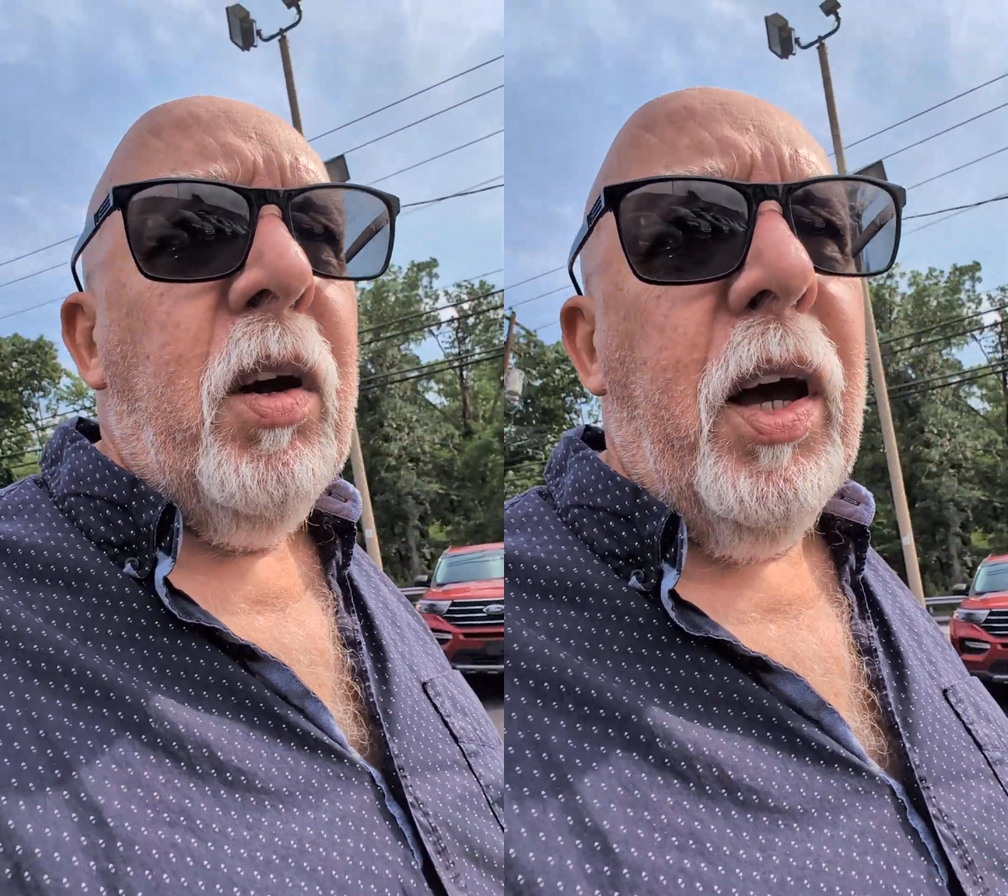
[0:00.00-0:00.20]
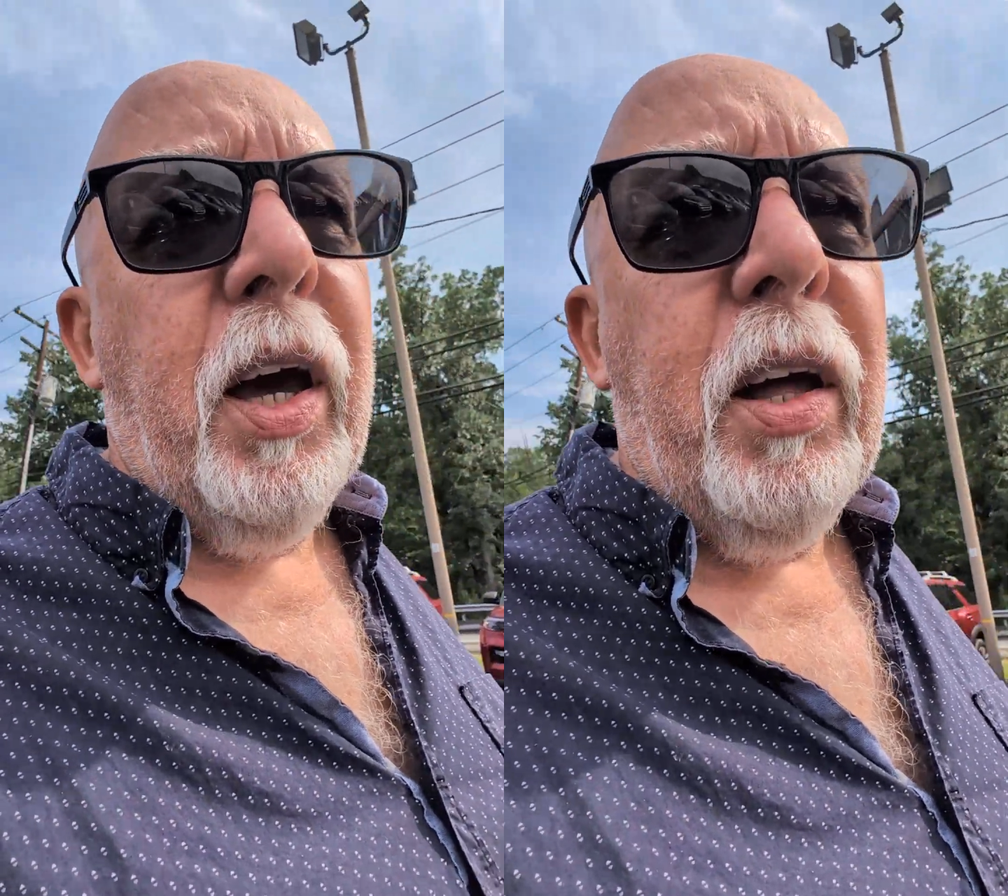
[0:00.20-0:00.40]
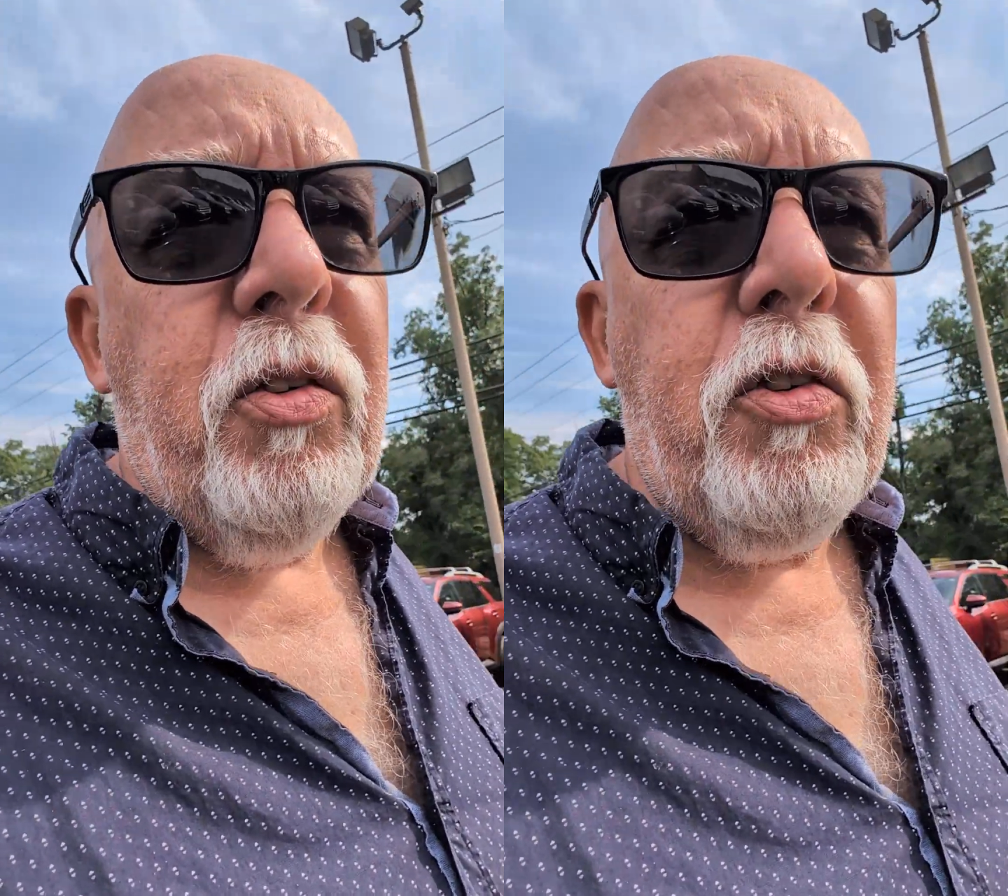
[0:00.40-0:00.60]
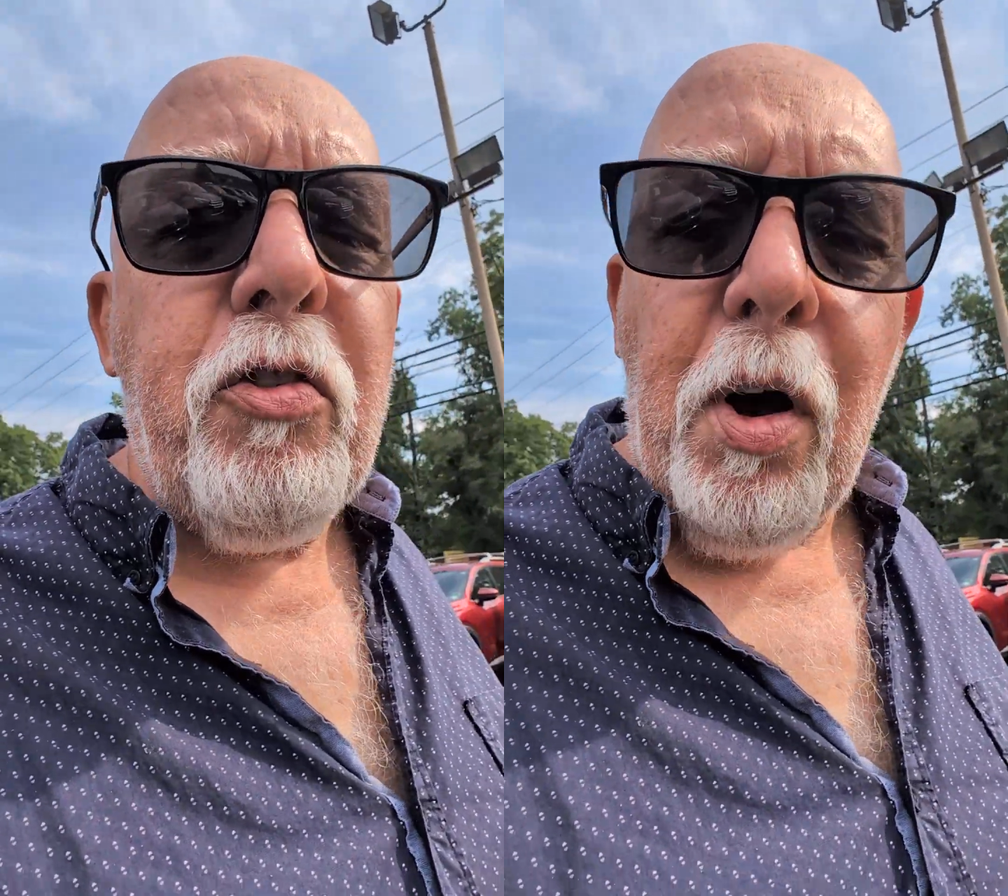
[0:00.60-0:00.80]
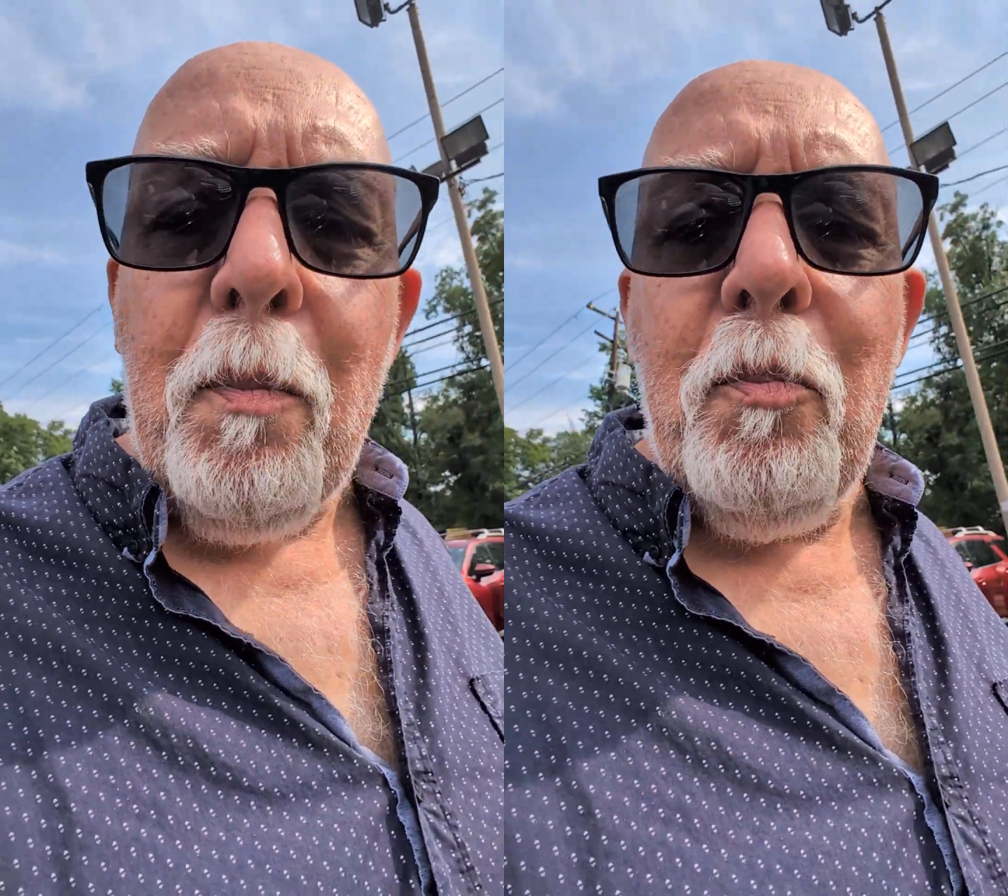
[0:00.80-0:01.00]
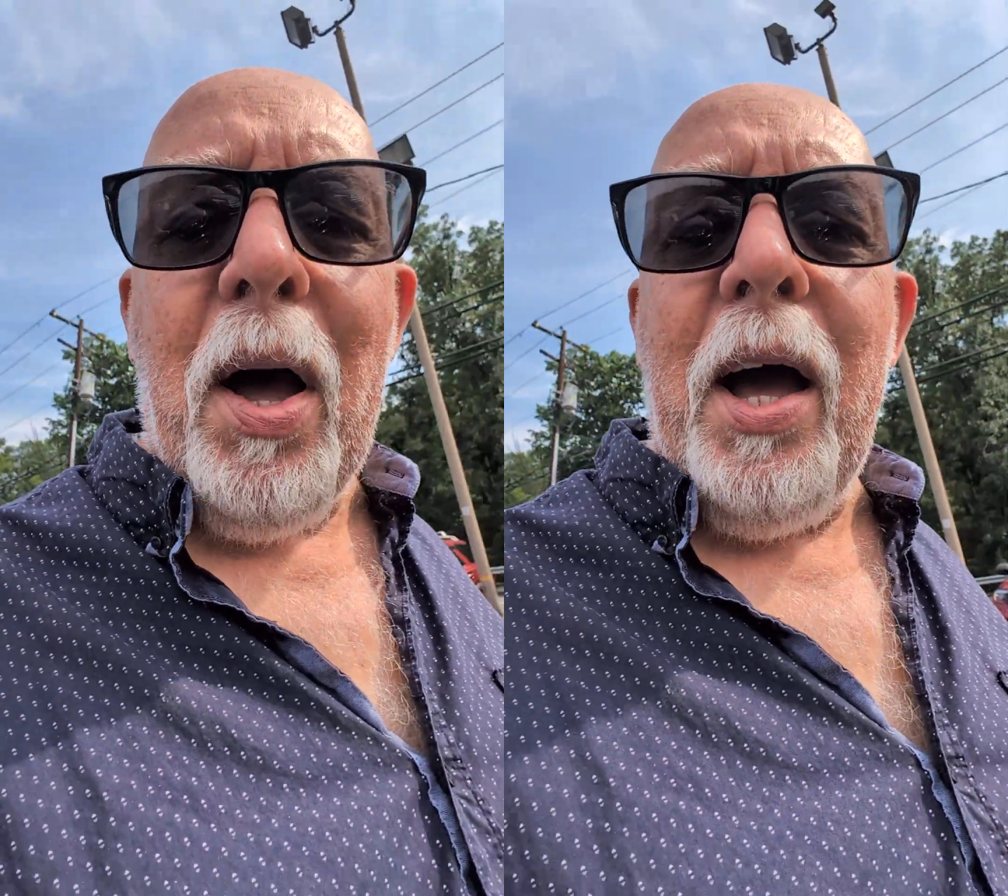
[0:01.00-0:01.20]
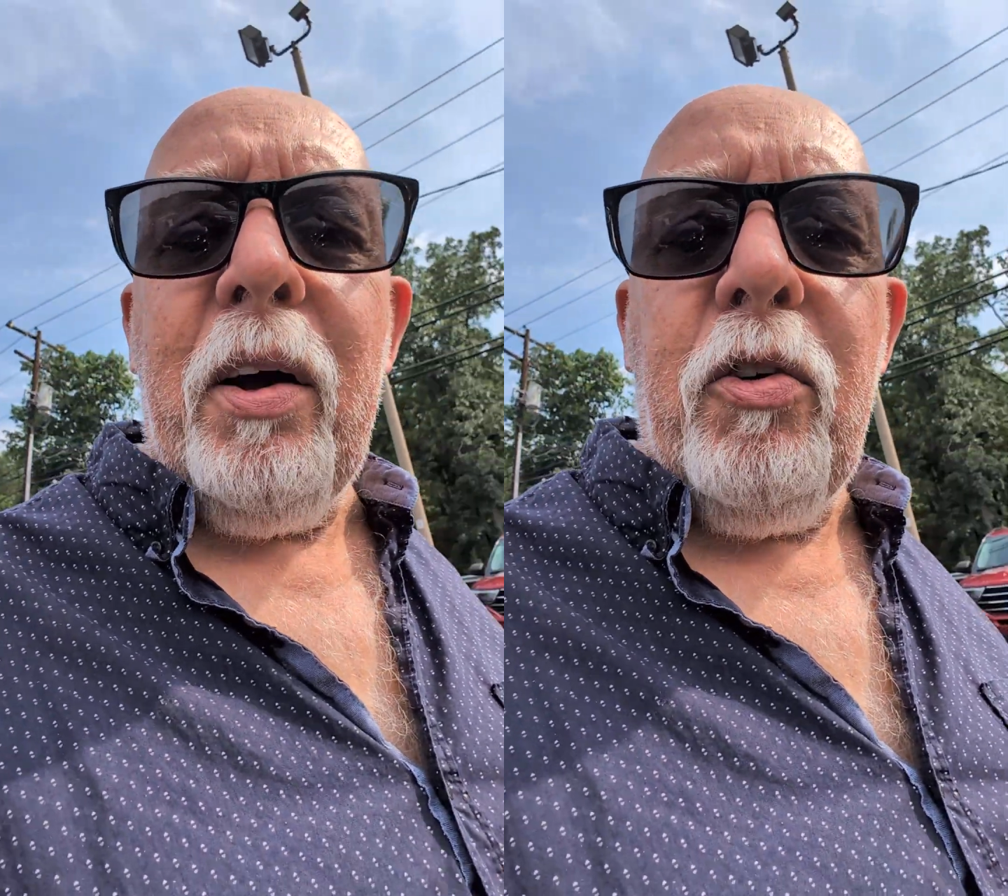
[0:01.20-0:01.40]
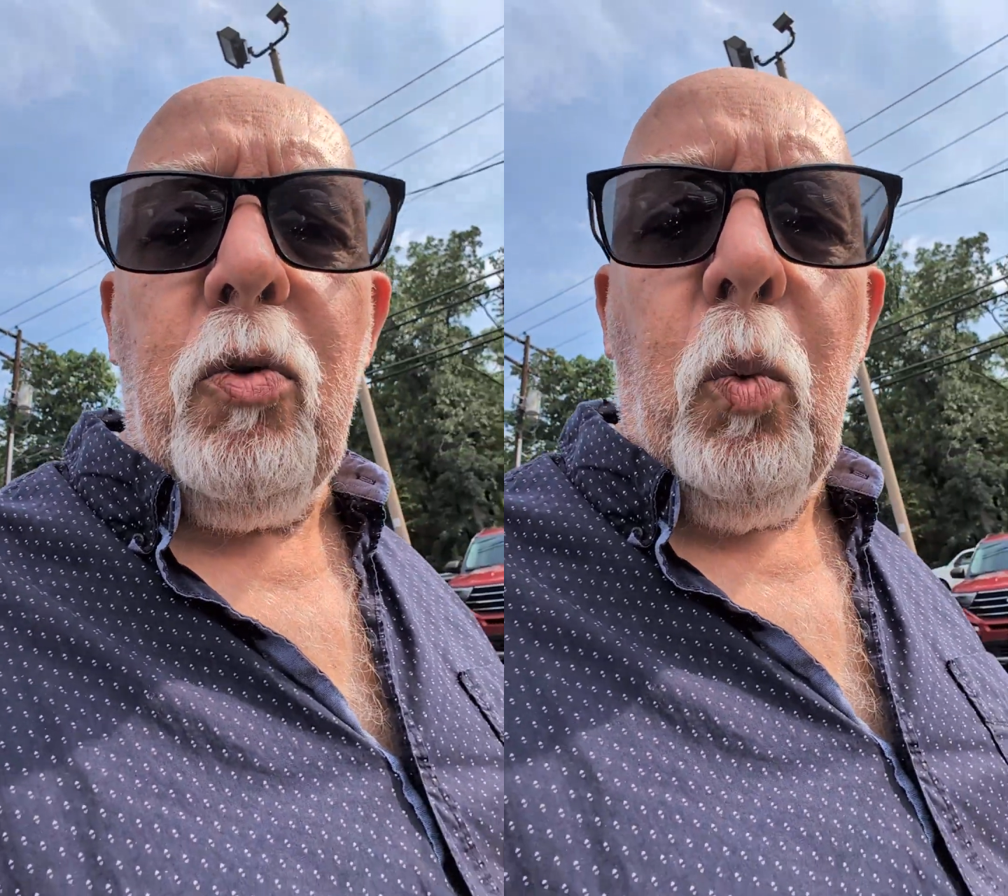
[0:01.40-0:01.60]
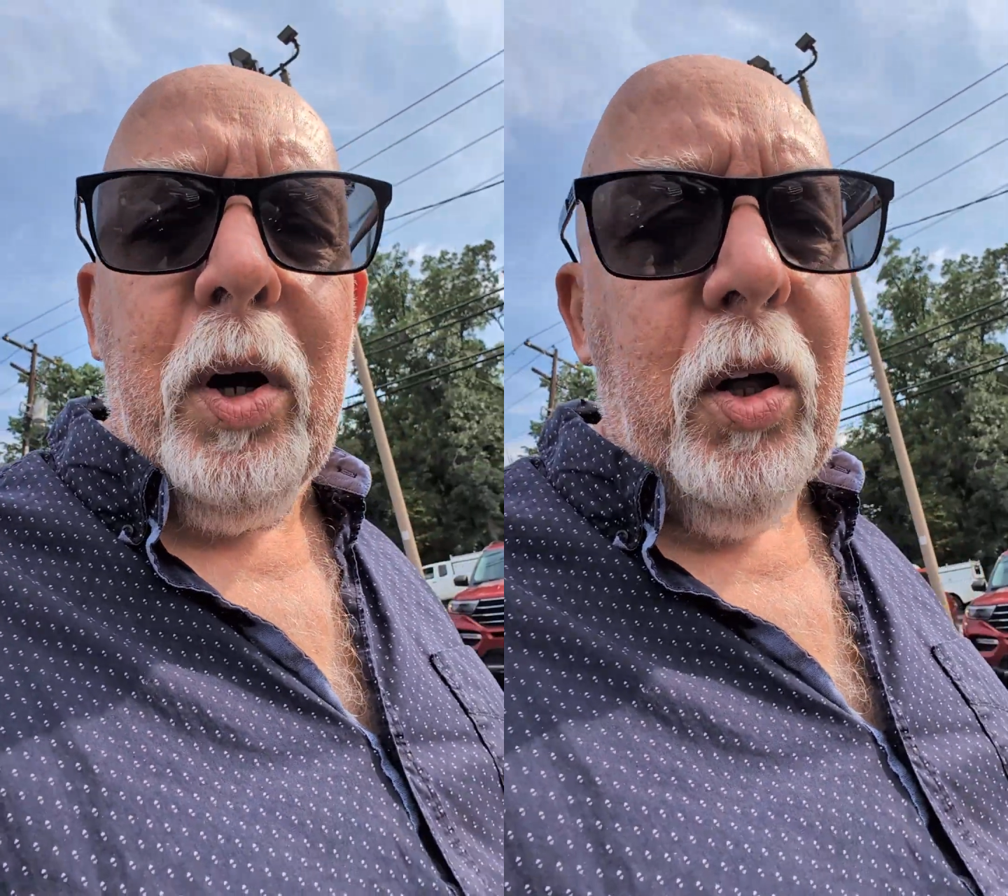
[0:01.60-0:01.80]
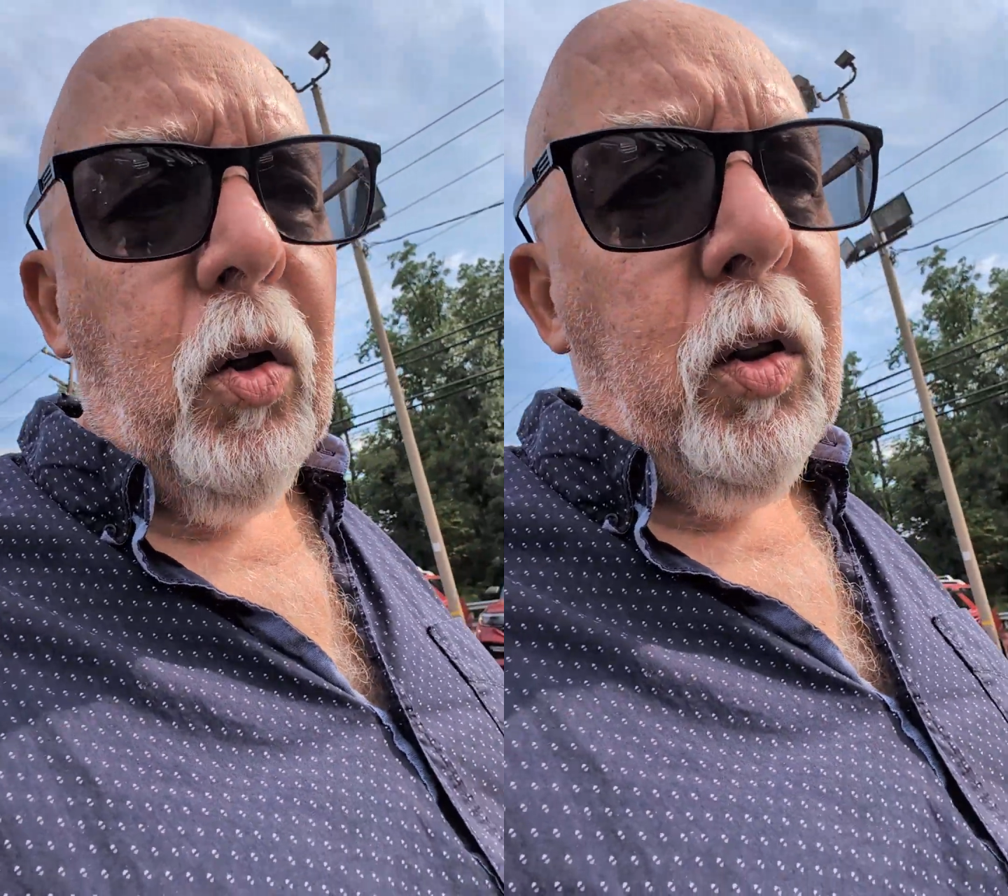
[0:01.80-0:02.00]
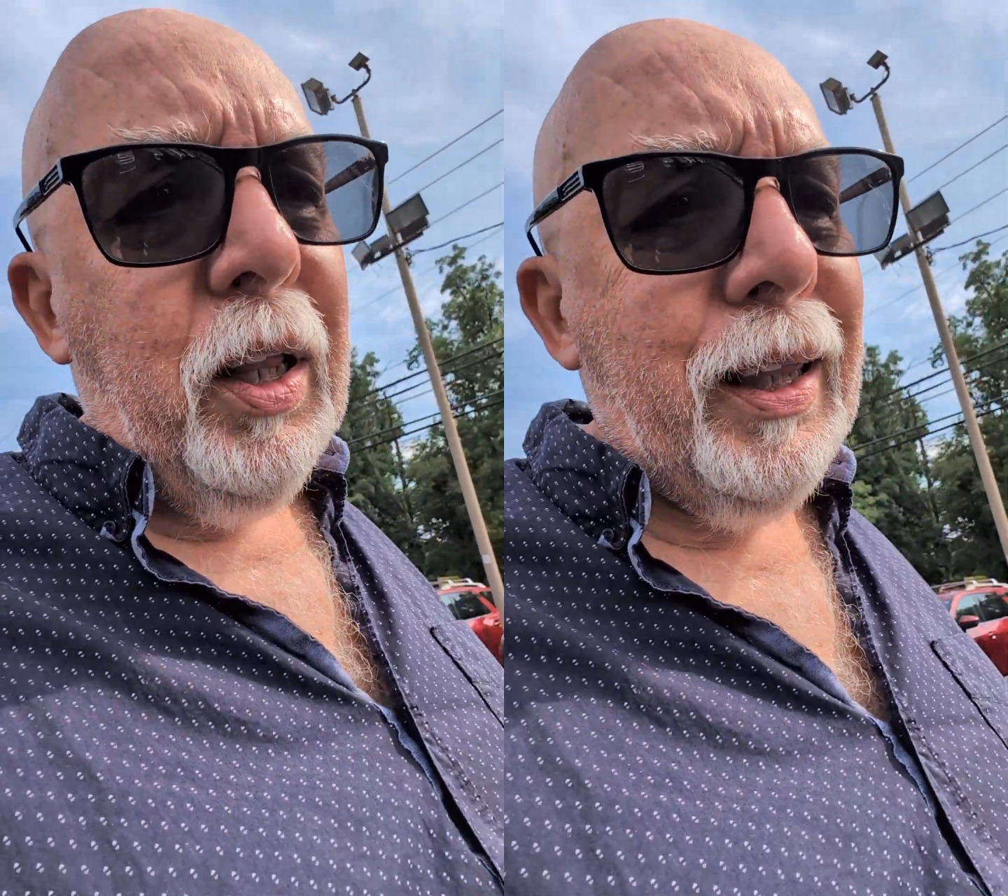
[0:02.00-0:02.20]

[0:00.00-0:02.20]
And some banks will